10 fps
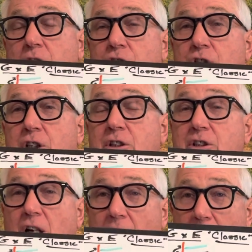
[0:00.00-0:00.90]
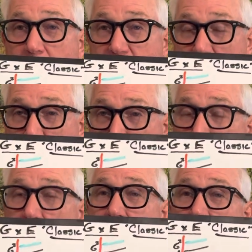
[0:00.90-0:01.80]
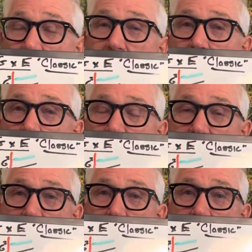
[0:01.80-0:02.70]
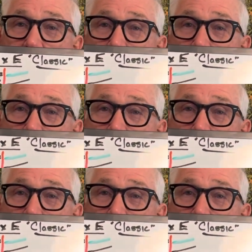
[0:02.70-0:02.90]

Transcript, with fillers: genotypes and two environments,